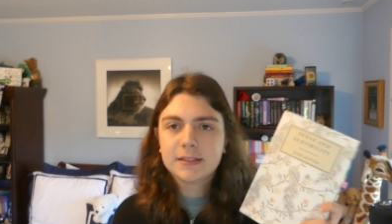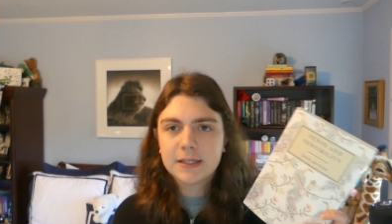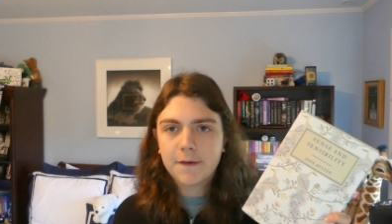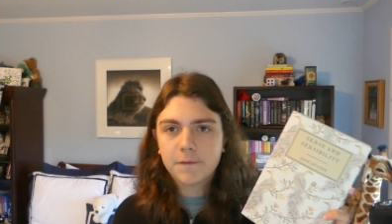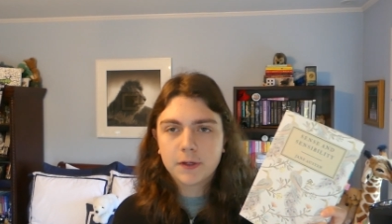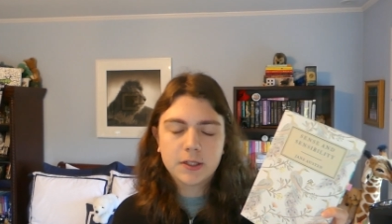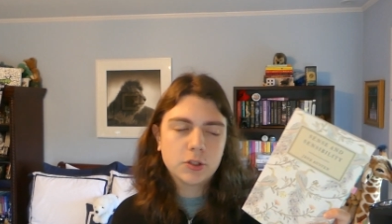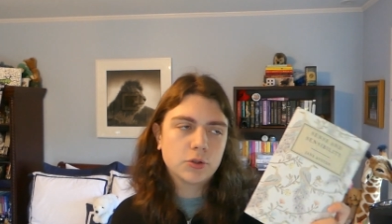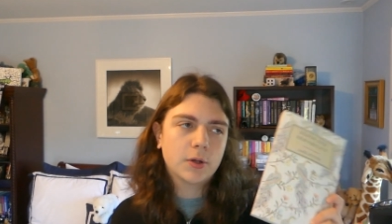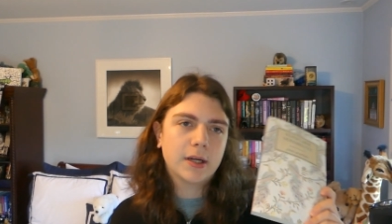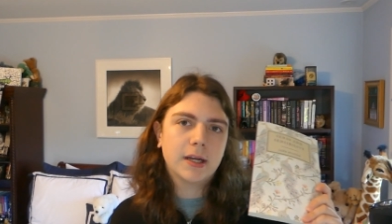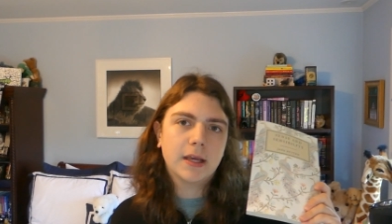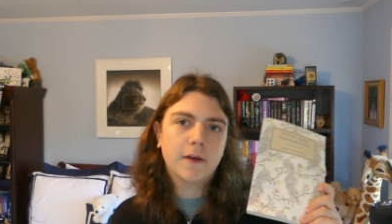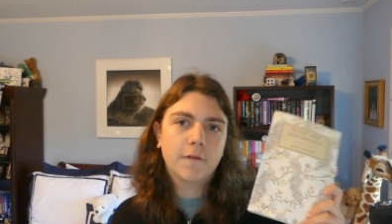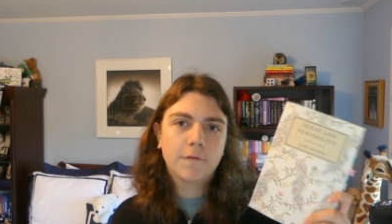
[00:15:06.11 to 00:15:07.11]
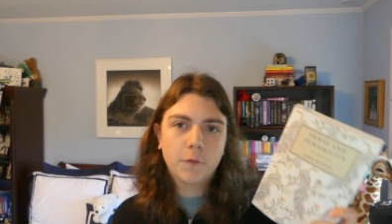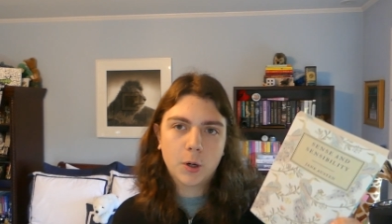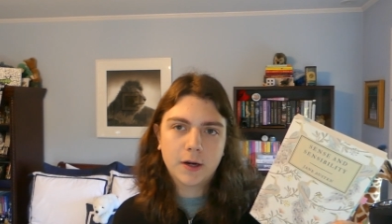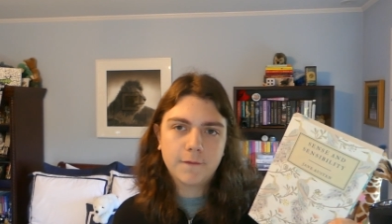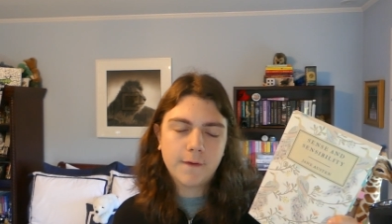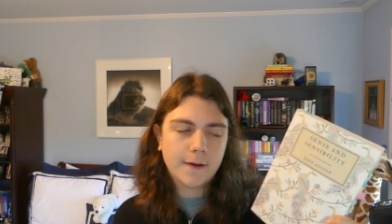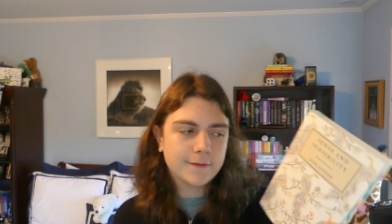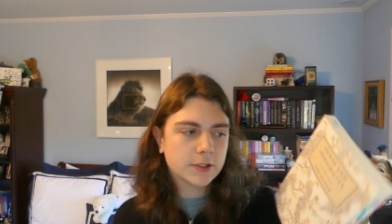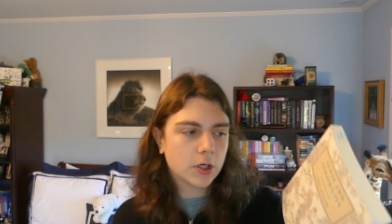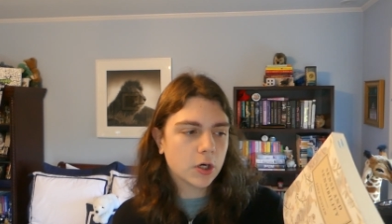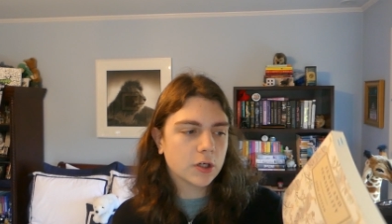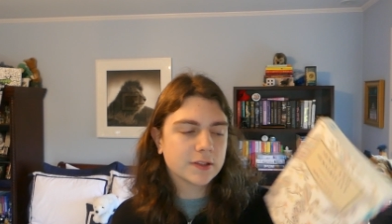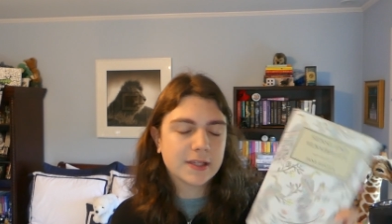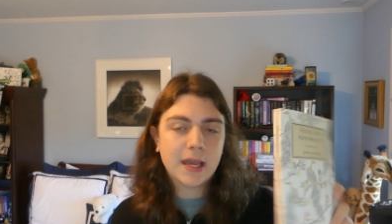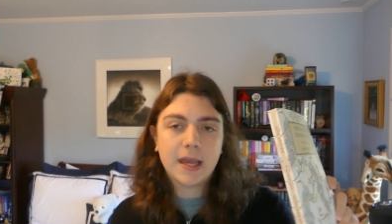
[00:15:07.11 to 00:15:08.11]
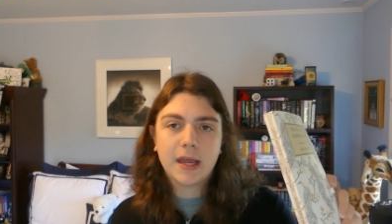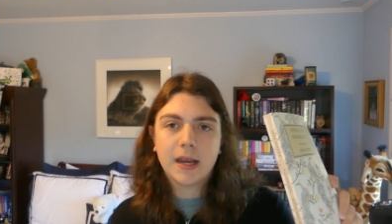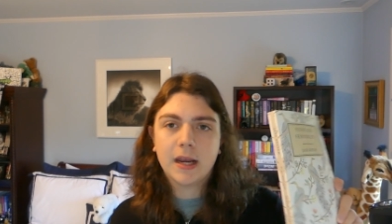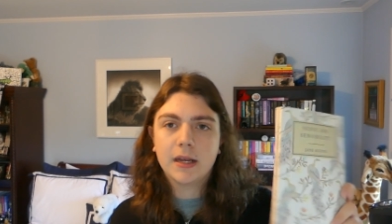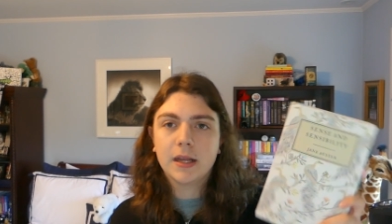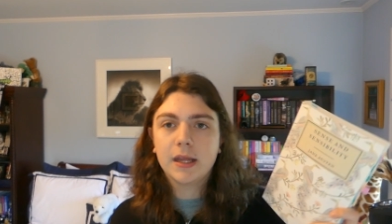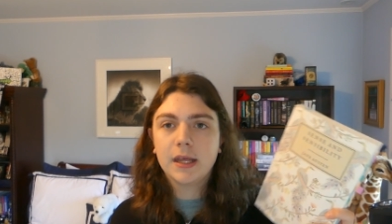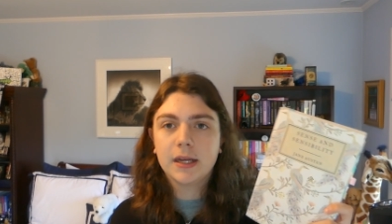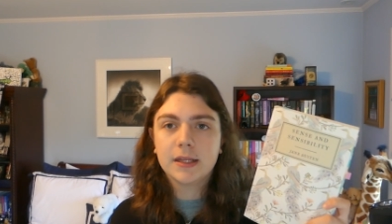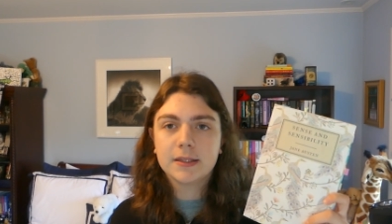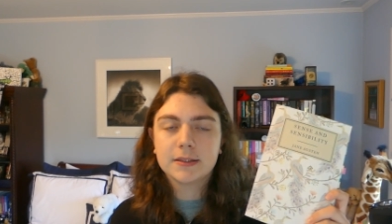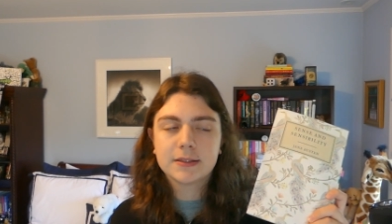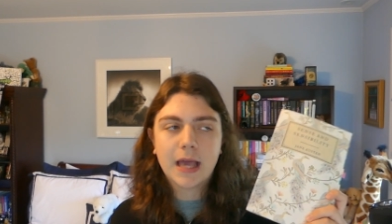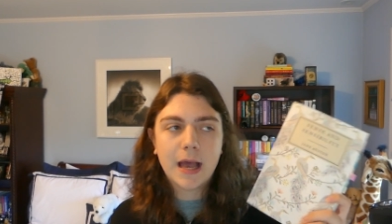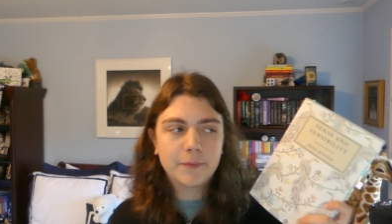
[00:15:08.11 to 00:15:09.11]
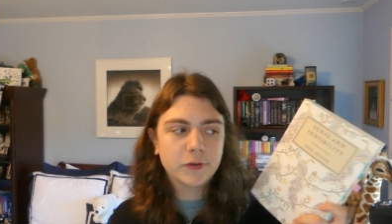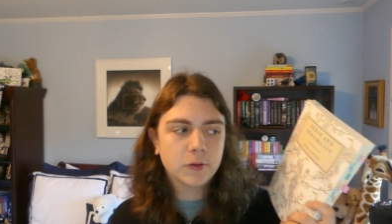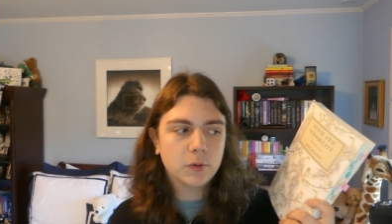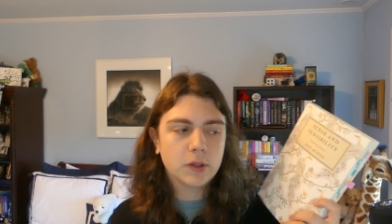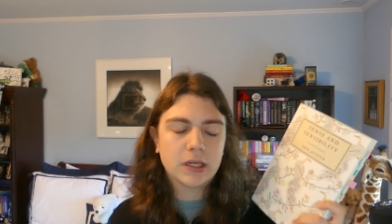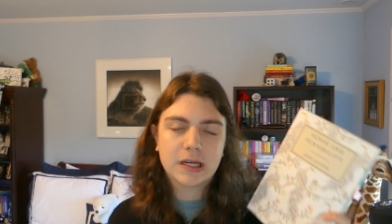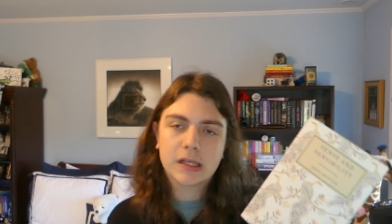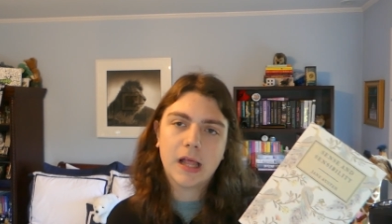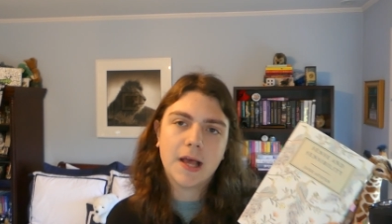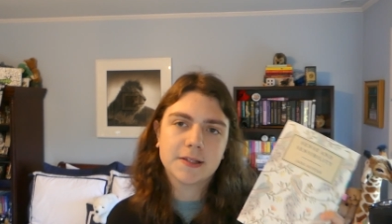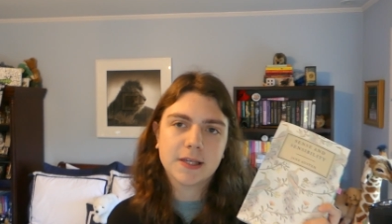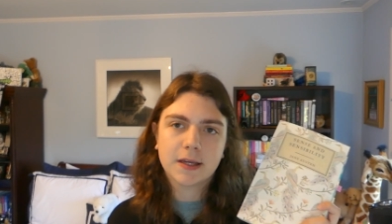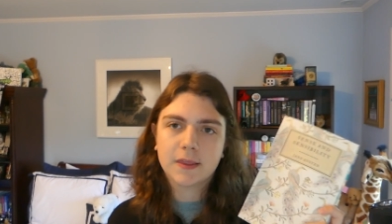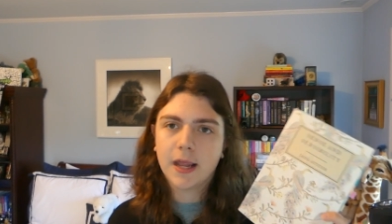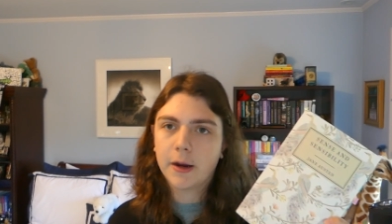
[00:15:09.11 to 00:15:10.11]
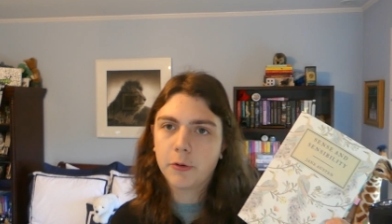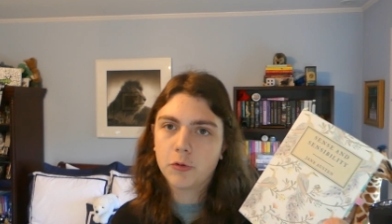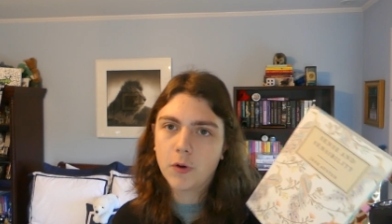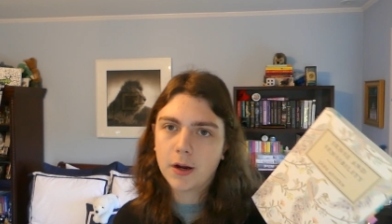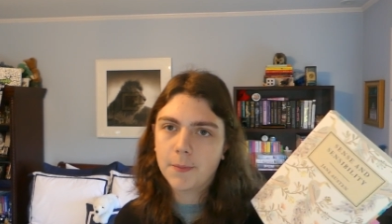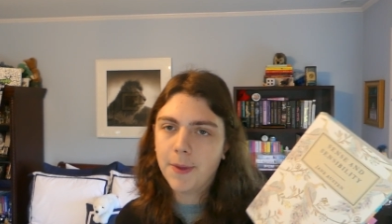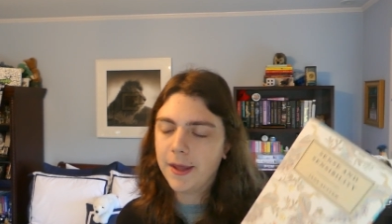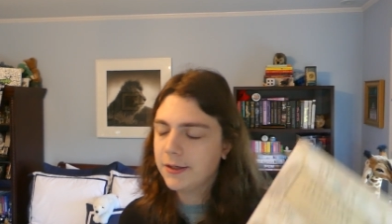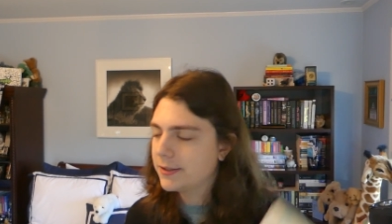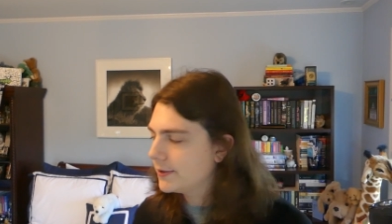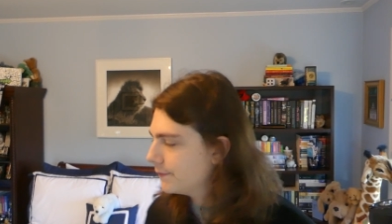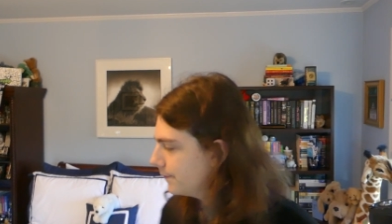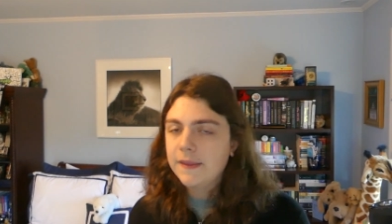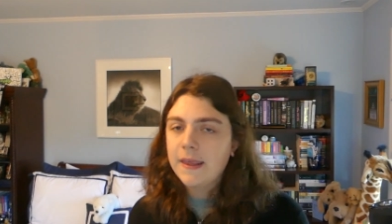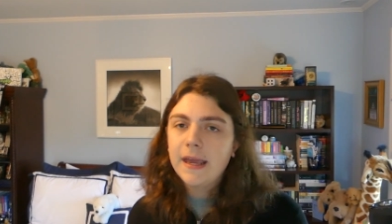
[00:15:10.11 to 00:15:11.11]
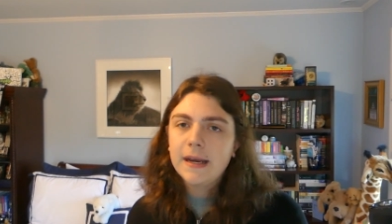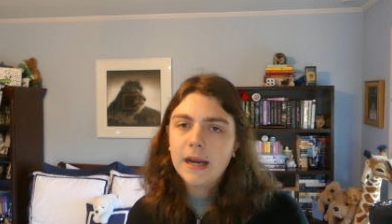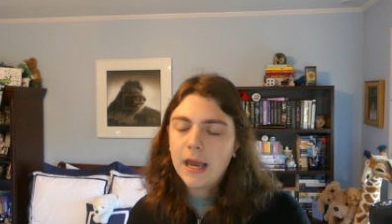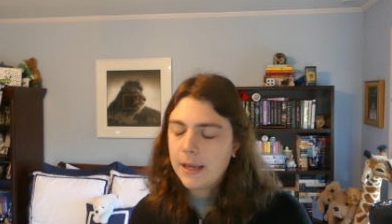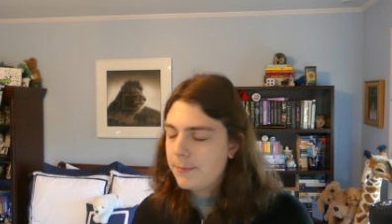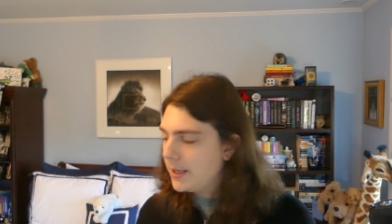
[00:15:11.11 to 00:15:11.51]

Definitely enjoyed it, 4 out of 5 stars, and it is absolutely a classic that I would recommend. Then I